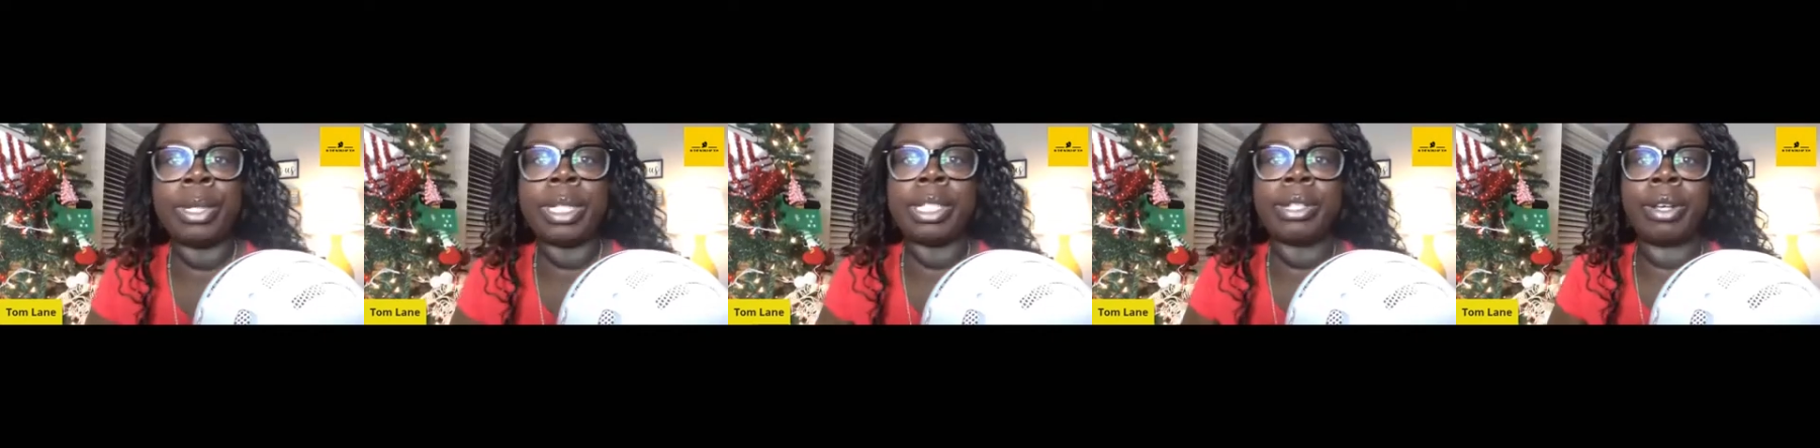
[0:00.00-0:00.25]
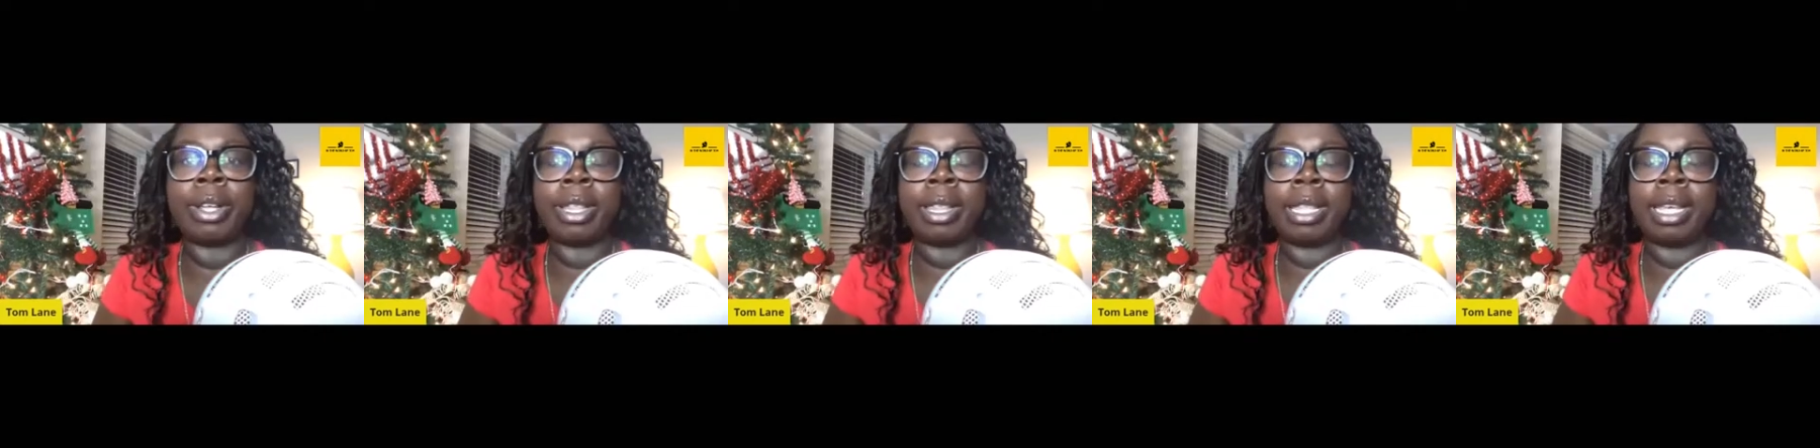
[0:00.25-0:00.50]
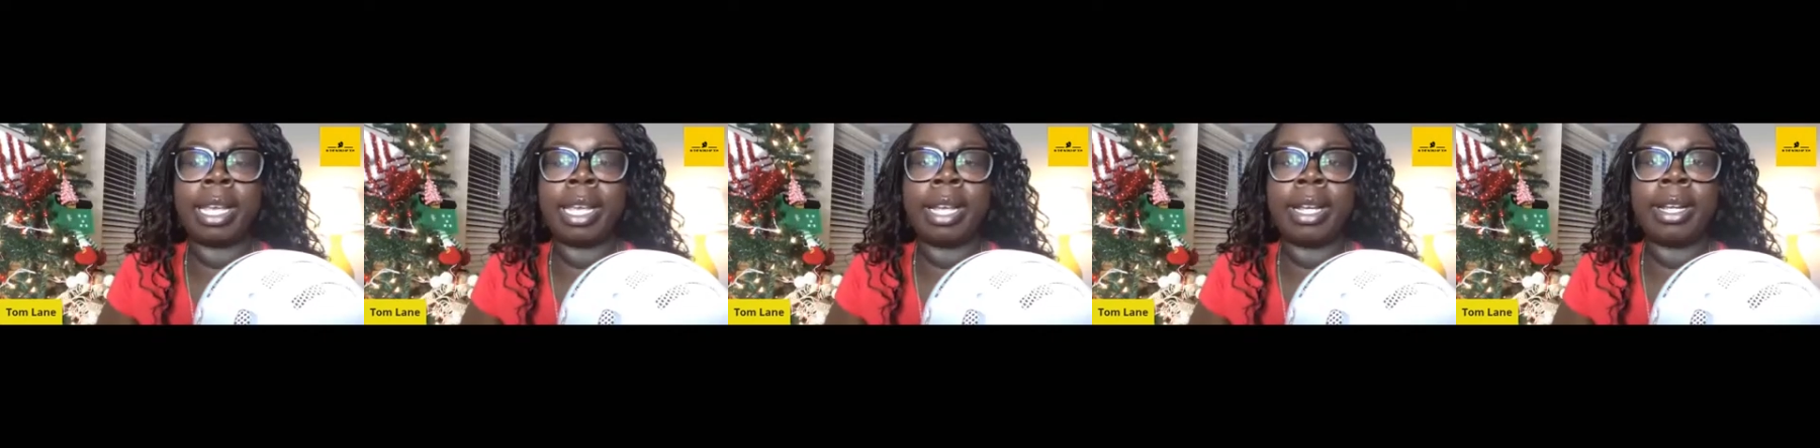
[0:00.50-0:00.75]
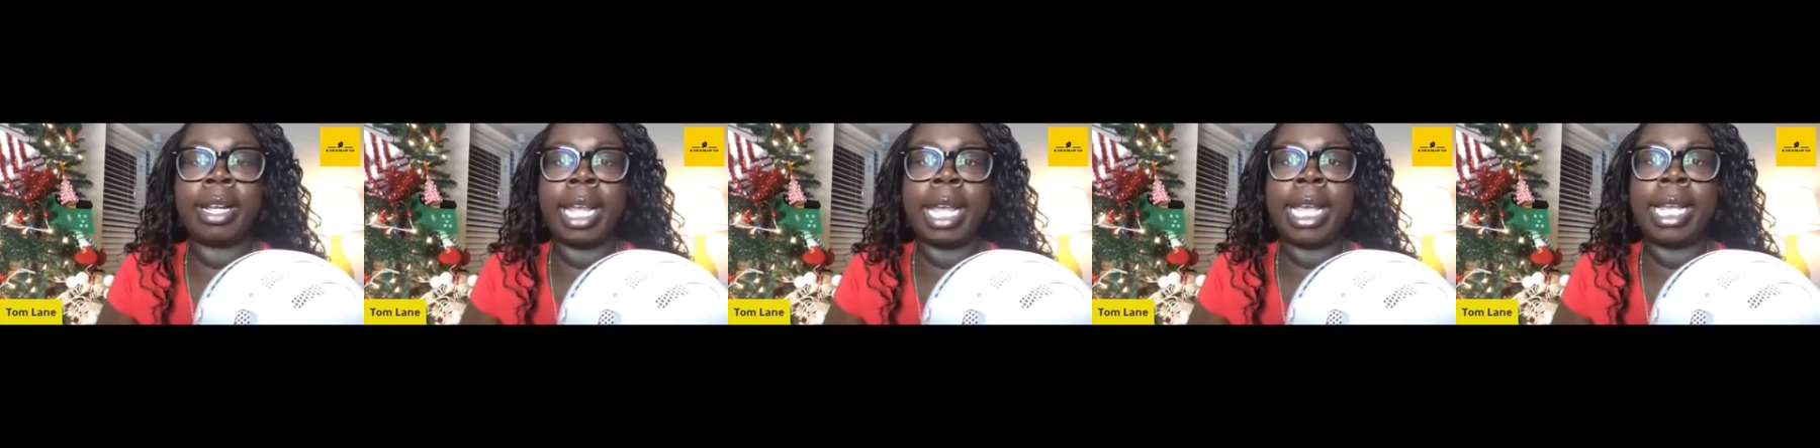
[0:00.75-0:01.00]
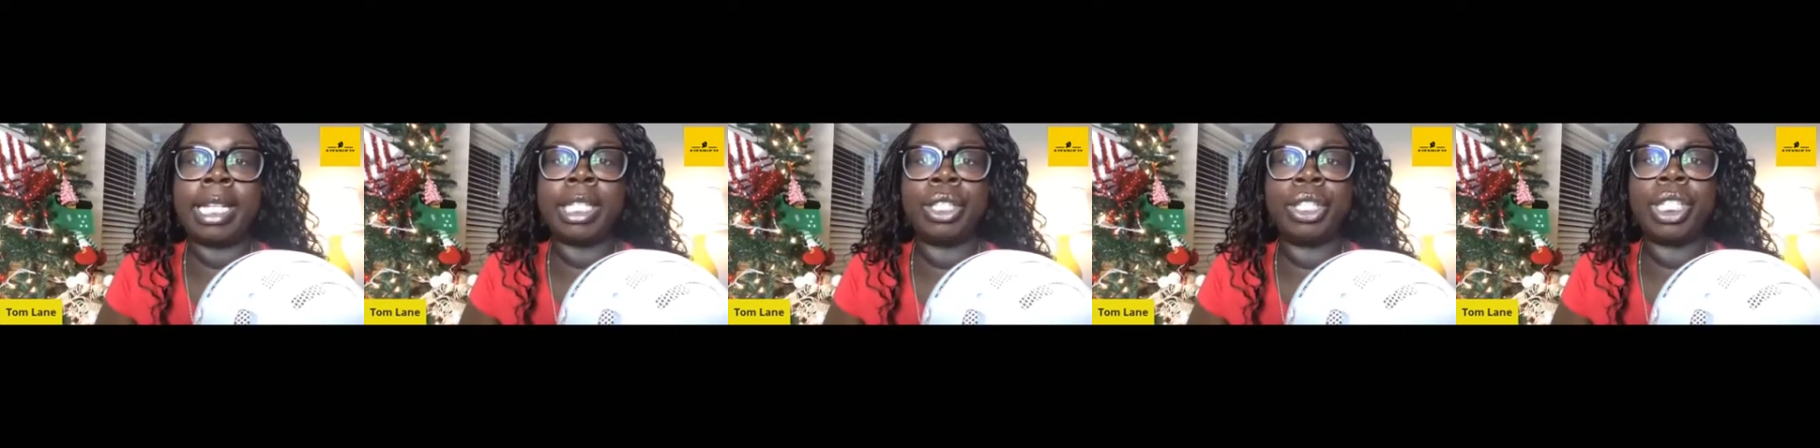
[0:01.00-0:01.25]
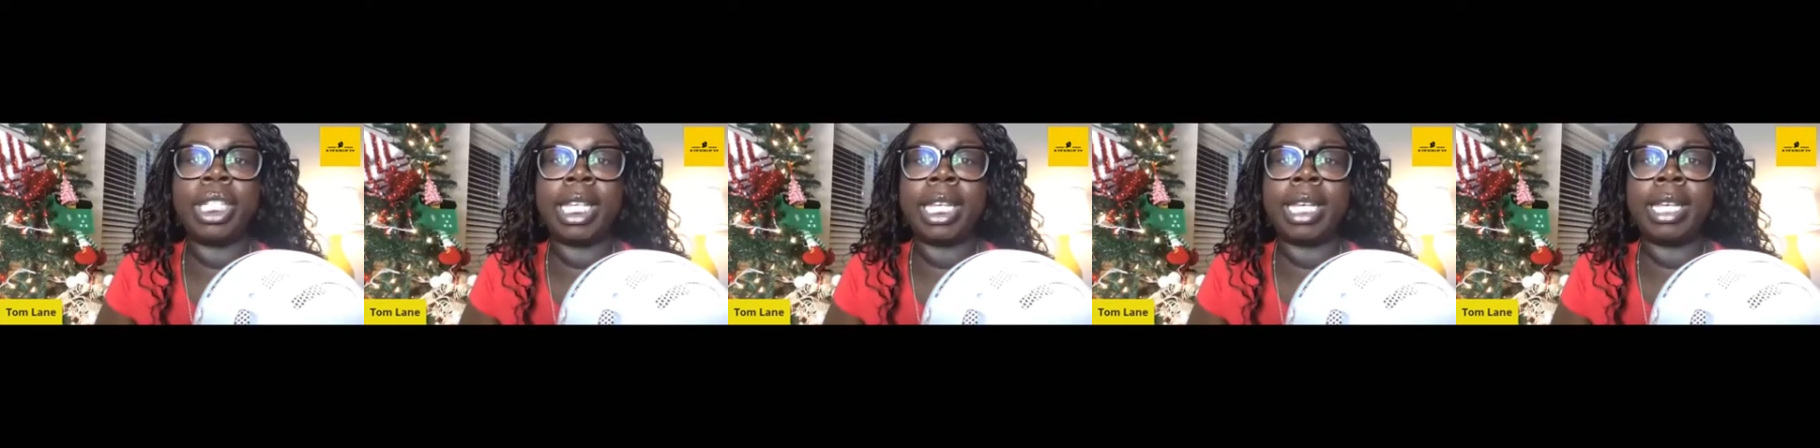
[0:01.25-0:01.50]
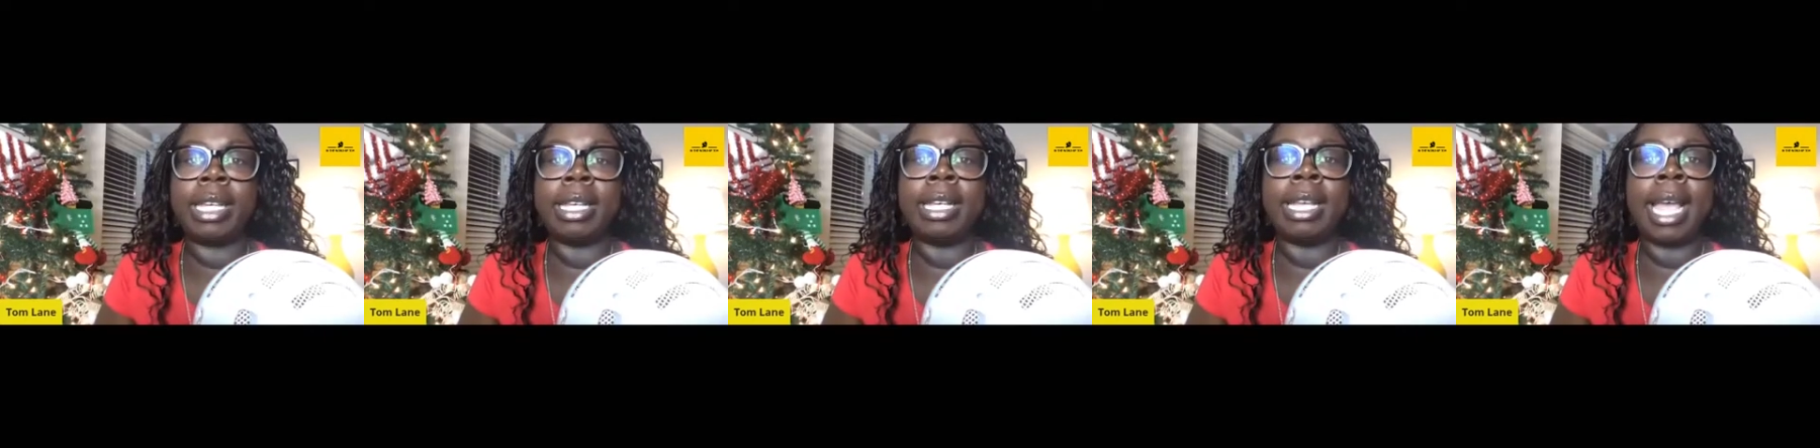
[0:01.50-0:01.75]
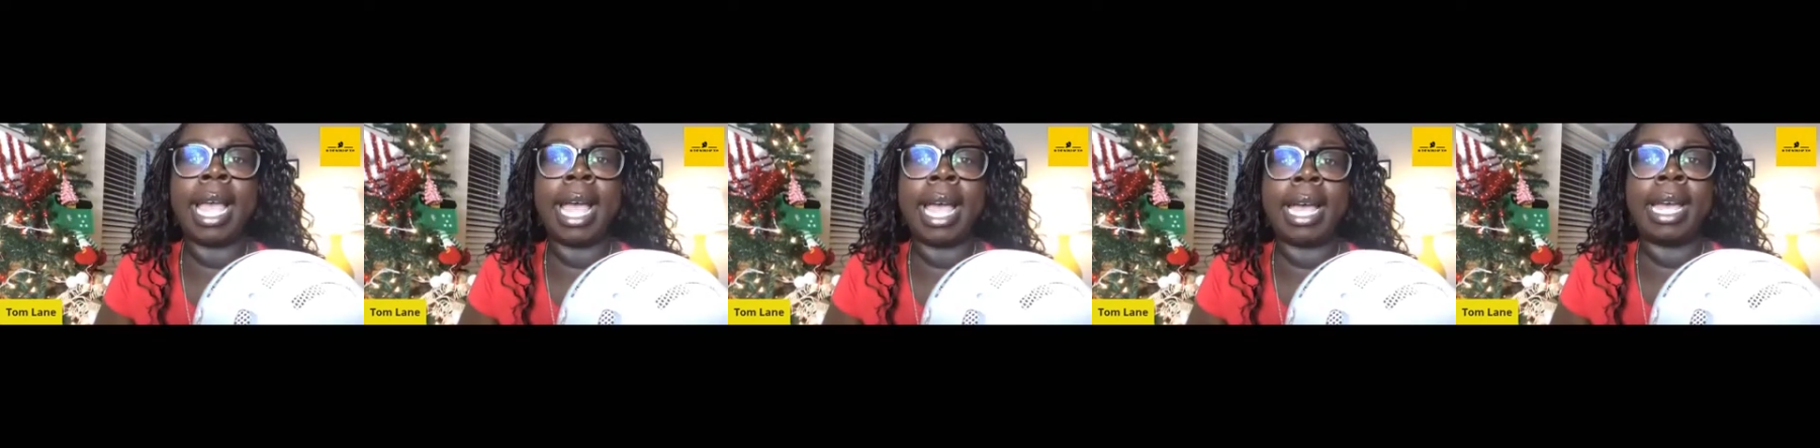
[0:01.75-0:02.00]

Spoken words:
was on there and she